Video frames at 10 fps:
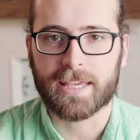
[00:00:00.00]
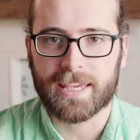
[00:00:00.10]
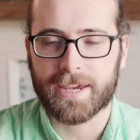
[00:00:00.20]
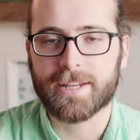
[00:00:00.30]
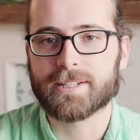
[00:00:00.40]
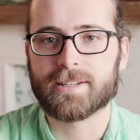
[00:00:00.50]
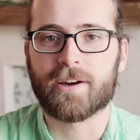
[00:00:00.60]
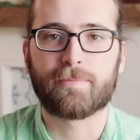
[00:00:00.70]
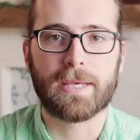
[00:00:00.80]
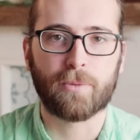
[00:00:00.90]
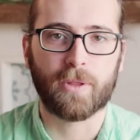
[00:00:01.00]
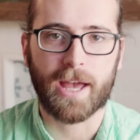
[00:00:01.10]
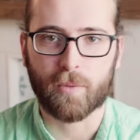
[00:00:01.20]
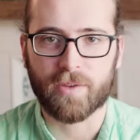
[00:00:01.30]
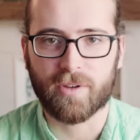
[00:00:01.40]
kids of people
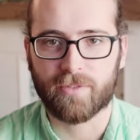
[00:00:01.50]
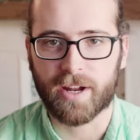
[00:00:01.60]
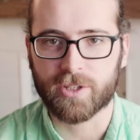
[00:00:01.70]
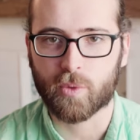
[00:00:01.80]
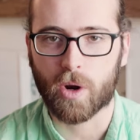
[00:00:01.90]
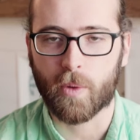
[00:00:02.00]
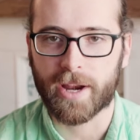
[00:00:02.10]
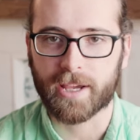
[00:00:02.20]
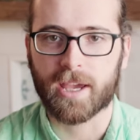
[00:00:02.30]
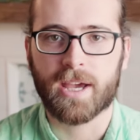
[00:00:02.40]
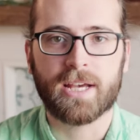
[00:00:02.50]
that we've invited to our wedding.